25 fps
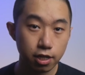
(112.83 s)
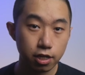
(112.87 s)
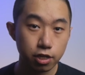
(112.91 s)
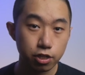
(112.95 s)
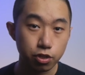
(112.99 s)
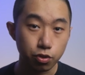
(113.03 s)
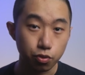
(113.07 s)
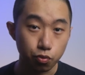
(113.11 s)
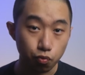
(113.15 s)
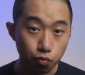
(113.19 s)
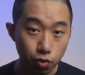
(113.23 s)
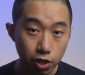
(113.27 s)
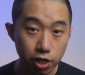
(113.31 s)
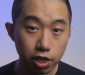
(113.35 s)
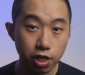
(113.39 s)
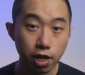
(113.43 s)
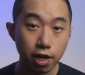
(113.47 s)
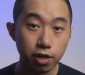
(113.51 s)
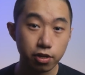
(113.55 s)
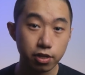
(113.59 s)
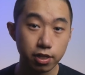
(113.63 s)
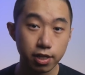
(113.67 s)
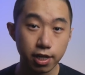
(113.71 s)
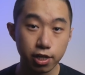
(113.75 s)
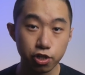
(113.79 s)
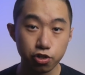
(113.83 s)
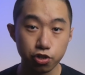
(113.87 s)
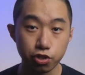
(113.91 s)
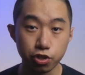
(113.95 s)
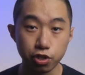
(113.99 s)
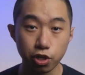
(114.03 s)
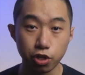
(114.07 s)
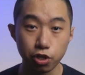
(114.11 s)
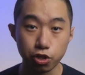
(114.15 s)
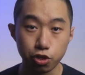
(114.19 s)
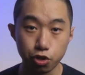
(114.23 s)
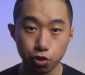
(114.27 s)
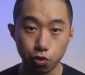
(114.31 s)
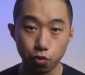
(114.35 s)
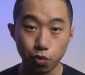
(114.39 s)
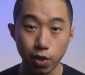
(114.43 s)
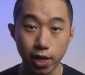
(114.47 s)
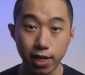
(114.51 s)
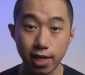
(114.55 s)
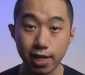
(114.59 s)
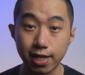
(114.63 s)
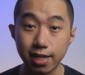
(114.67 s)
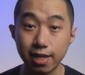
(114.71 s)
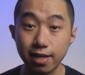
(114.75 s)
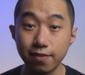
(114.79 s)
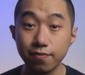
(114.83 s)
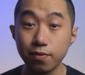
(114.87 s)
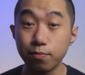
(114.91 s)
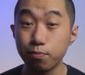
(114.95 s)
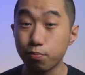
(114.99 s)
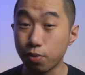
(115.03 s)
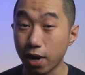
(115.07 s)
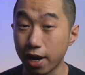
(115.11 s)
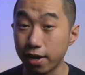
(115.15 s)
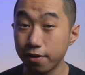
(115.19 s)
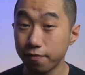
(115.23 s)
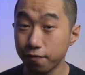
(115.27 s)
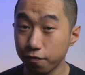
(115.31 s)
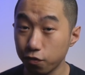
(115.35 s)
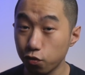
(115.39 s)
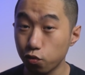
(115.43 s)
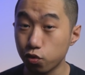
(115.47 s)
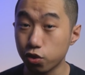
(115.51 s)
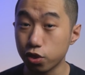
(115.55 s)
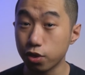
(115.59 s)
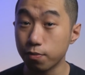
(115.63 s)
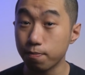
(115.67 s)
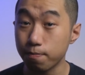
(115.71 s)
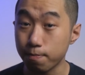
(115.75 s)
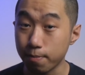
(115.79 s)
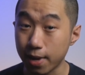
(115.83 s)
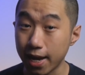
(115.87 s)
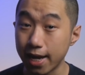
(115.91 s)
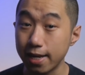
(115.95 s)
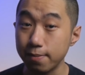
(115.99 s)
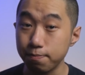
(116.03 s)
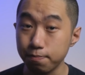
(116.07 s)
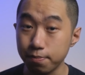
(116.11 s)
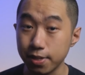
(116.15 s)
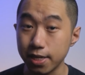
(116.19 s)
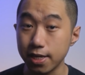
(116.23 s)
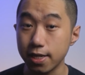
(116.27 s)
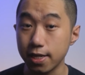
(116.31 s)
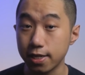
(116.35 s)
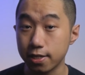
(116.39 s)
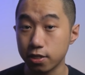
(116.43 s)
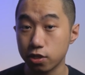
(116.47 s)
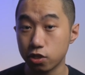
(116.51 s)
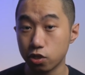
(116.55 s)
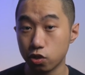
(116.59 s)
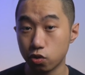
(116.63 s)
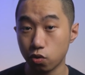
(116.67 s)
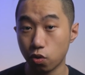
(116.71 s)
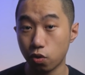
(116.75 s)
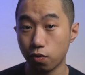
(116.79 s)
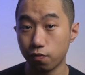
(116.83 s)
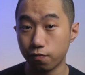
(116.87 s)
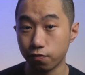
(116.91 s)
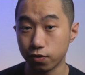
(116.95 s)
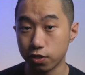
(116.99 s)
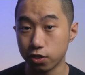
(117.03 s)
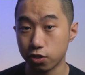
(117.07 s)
so recalculations are due and an even brighter future might be in store for